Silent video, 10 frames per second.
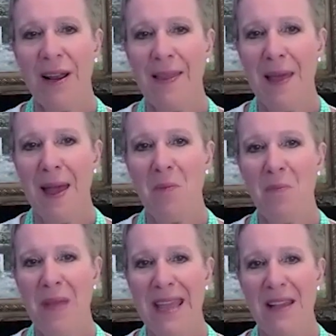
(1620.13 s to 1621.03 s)
in that
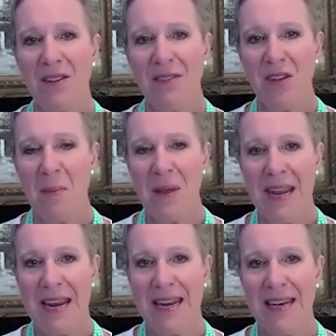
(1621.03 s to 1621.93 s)

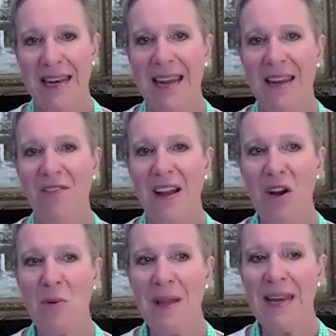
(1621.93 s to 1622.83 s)
male-dominated
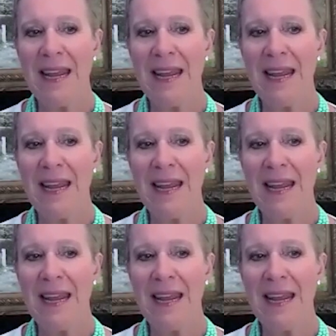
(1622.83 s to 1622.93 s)
environment?